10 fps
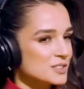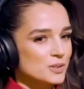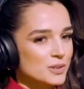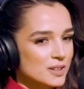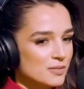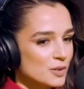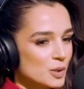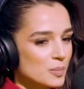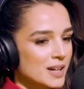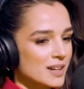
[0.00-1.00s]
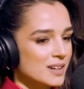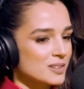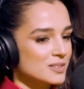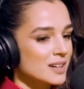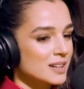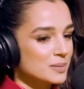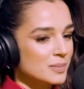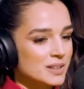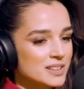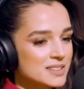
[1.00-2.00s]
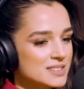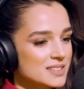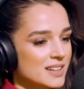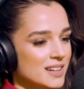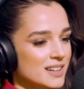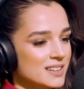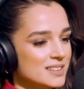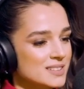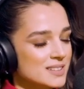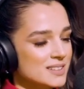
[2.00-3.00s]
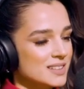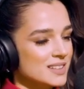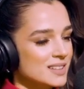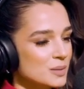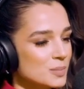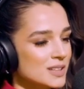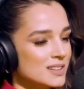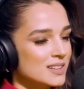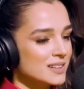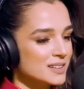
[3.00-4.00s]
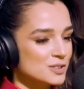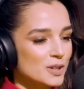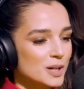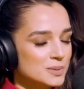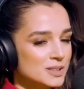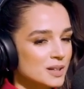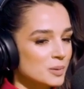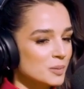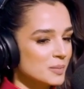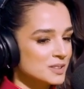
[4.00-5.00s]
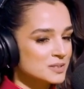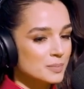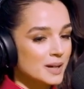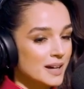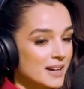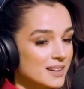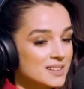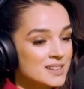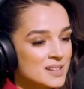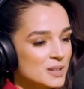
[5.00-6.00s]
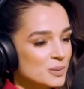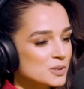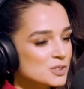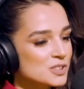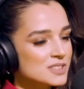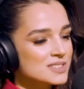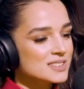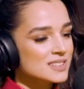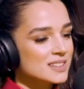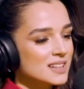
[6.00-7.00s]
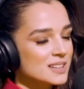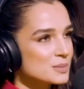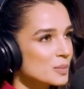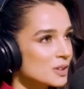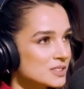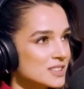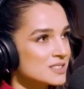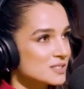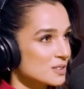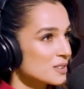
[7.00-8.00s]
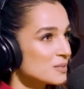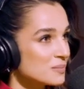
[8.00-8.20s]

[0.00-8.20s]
What I find fascinating is that after the breakup, Poppy dyed her hair back to its original color, brown, casting aside the